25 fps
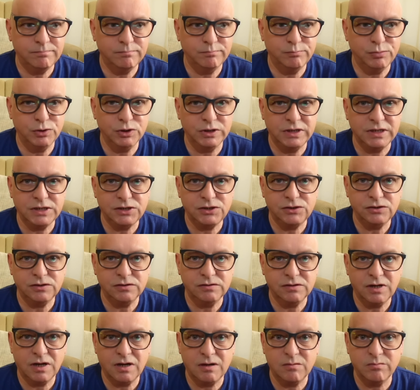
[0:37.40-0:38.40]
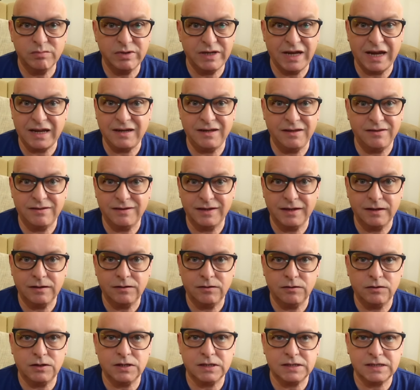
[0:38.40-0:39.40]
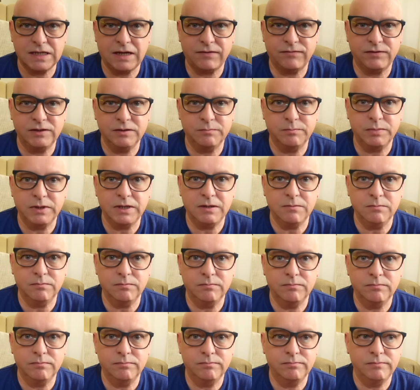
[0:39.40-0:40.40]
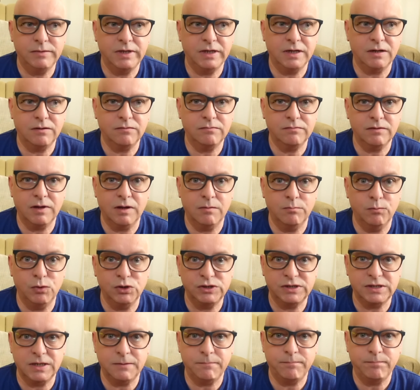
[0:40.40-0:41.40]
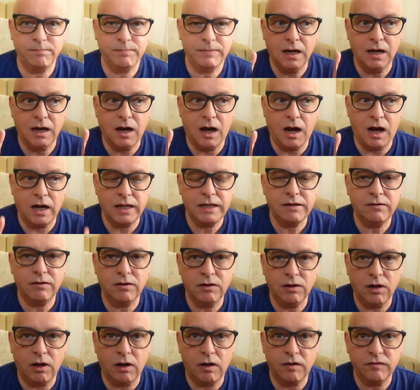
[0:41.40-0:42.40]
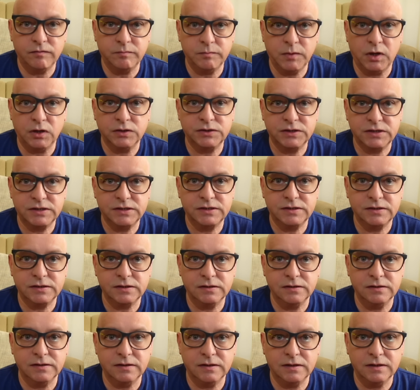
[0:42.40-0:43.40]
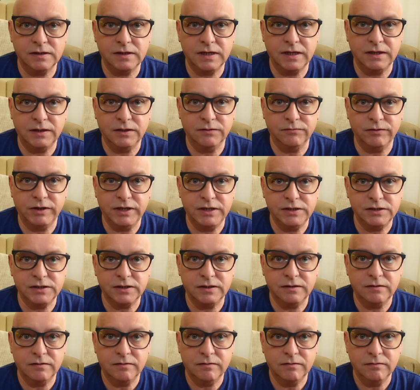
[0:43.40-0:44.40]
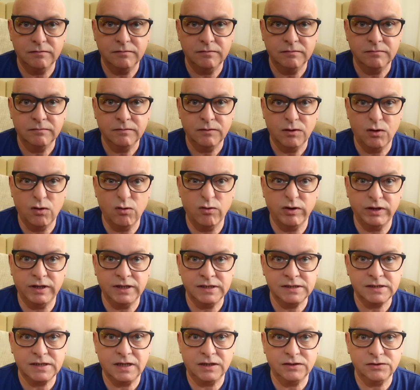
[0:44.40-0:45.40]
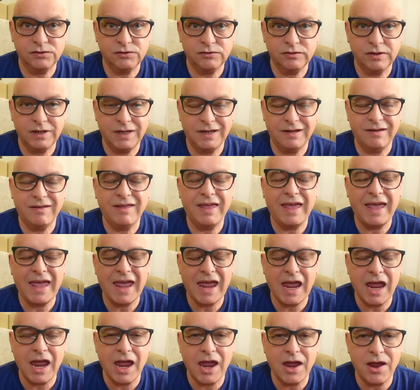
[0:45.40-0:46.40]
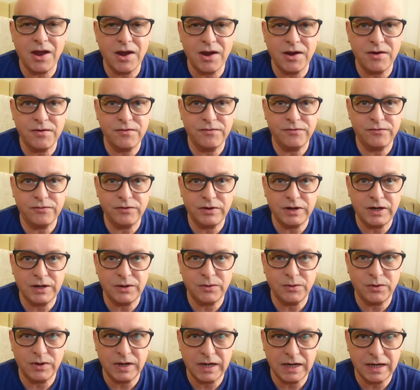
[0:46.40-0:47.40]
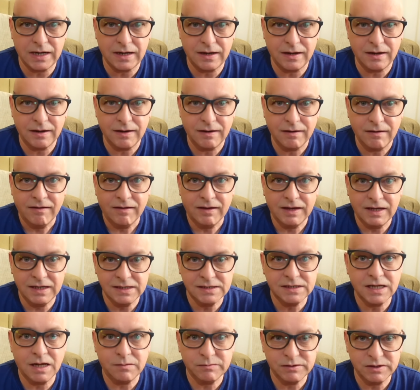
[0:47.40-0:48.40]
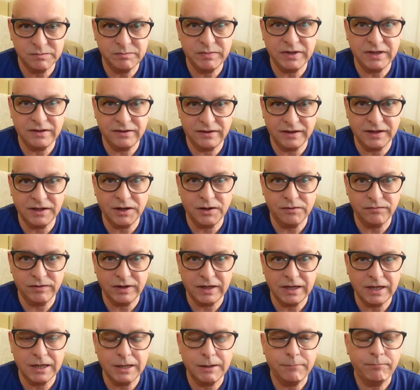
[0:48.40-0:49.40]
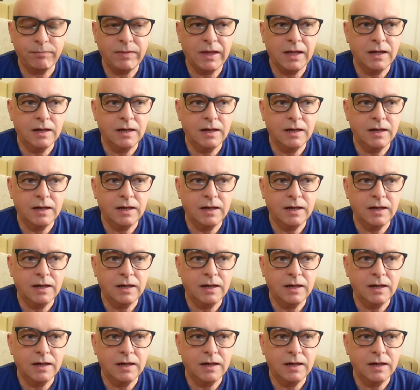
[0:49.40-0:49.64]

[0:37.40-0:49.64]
Buddhist, you can't be anything. You just have to be, you know, a Muslim. Are there a lot of mosques in the region or in this country? Everywhere. Islam's a big thing over here.